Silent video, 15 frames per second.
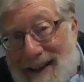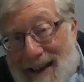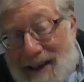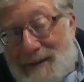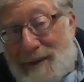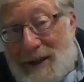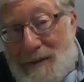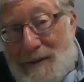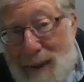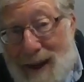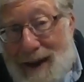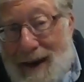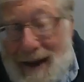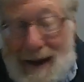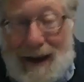seems to
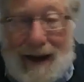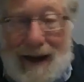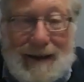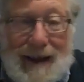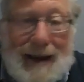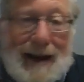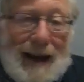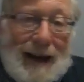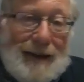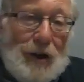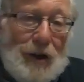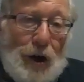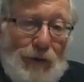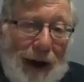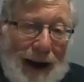be the
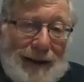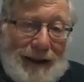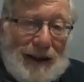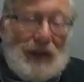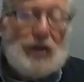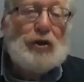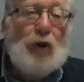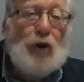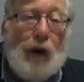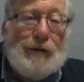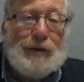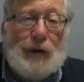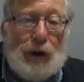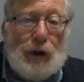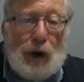incorrect
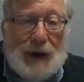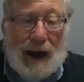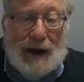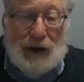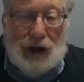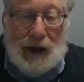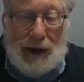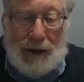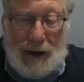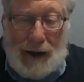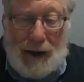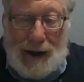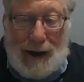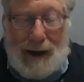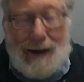historical location.
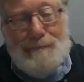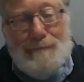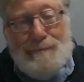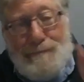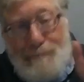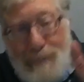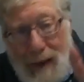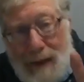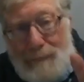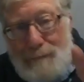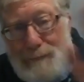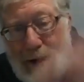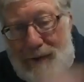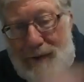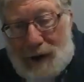
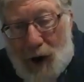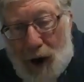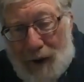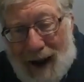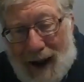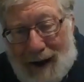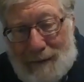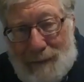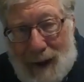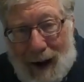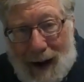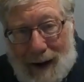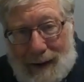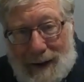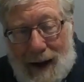Bearing all that in
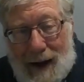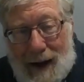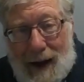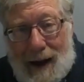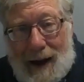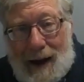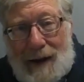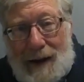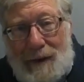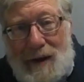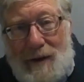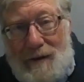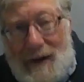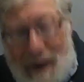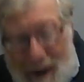mind,
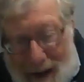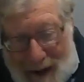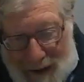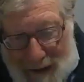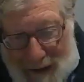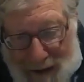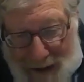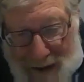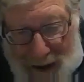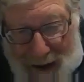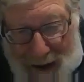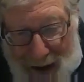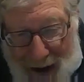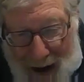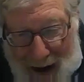there is
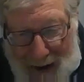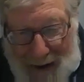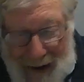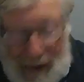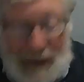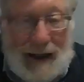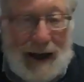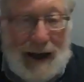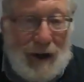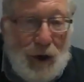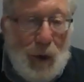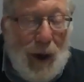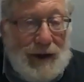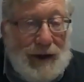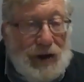a
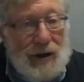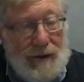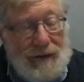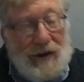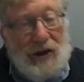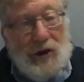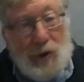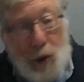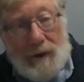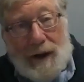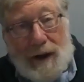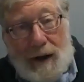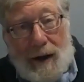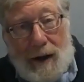continuation of the story.